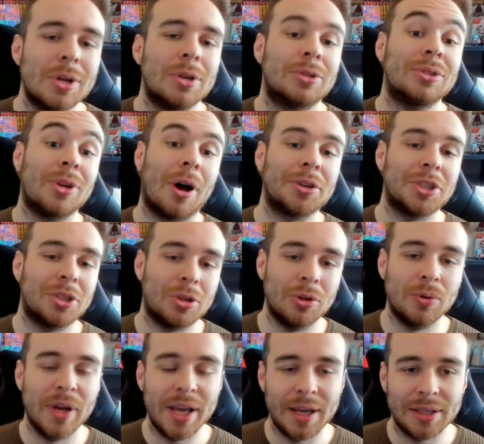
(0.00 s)
Sudachi
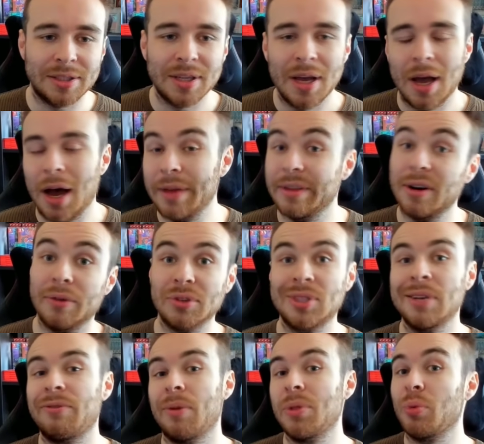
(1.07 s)
two is, and then
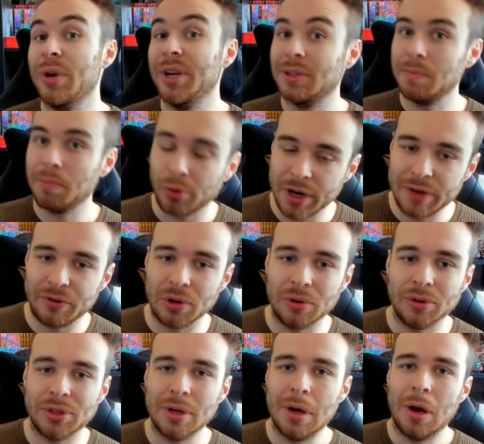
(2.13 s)
obviously from the recent
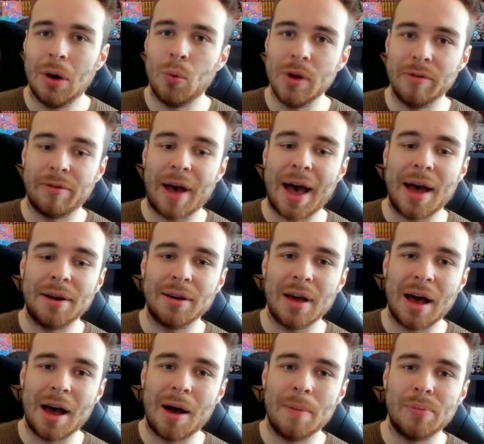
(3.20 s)
previews we've had
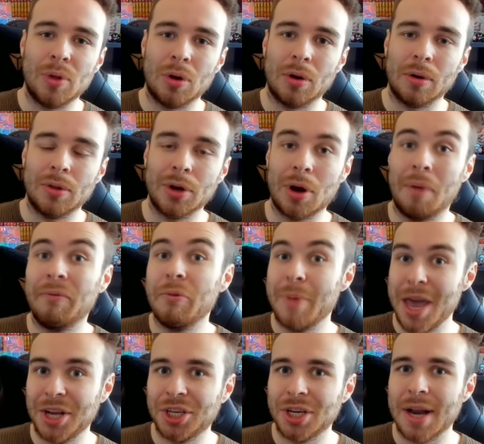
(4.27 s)
um, the, the
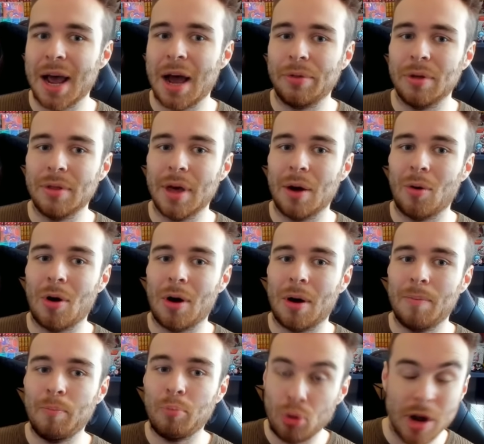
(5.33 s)
confirmation now that there are
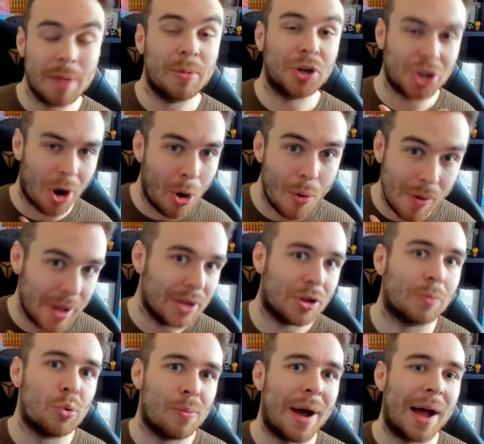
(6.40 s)
pretty much only
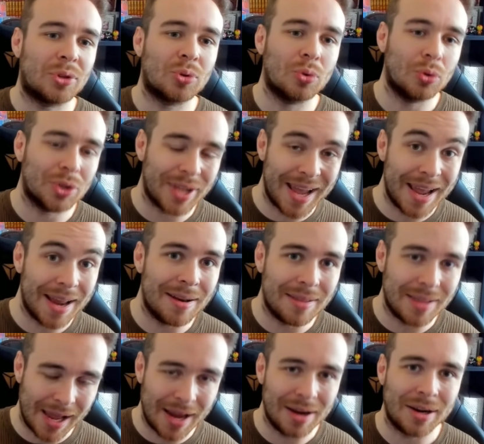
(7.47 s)
double battles in
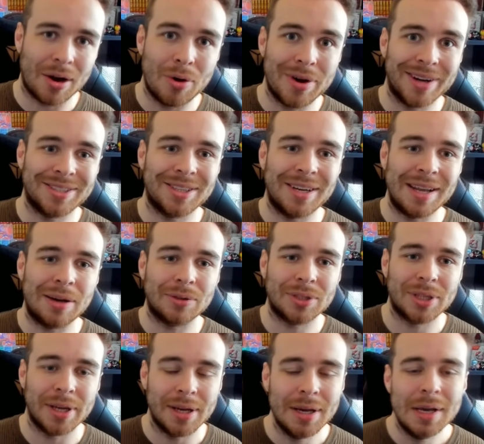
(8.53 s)
the Indigo Disc D L
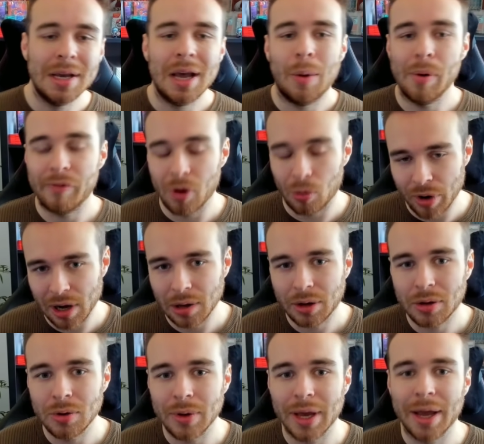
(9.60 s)
C. We've got Riddler
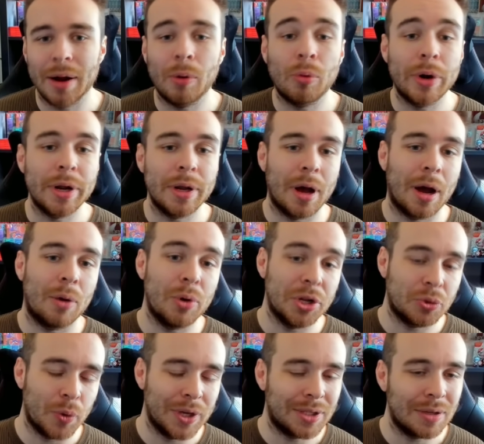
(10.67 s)
Khu here re, uh,
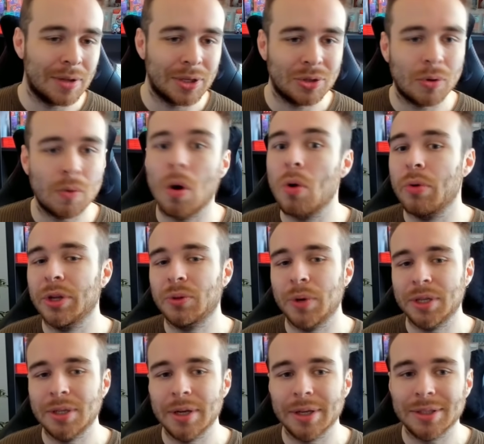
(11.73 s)
retweeting this, or quote
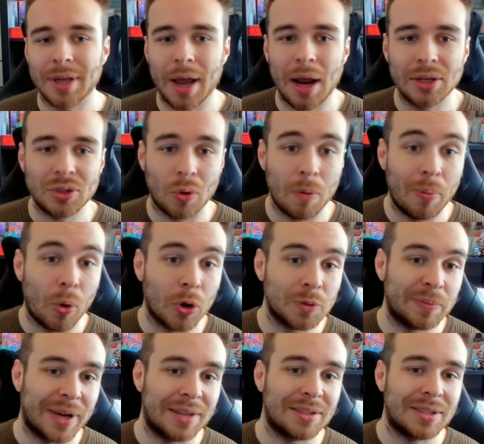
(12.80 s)
retweeting it, saying, so reports
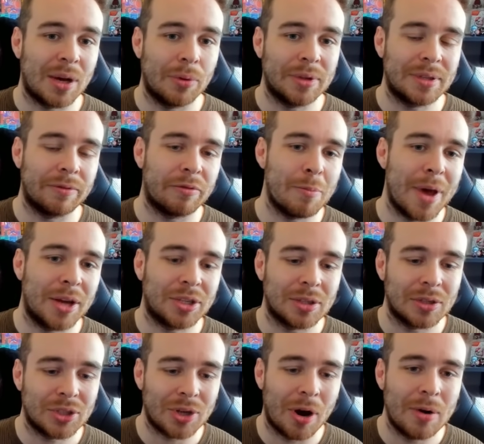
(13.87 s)
began to tell this
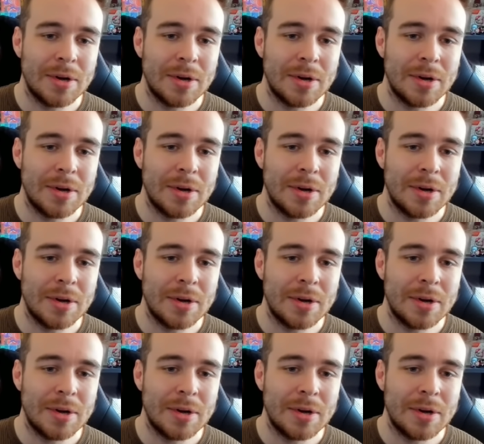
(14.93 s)
information. So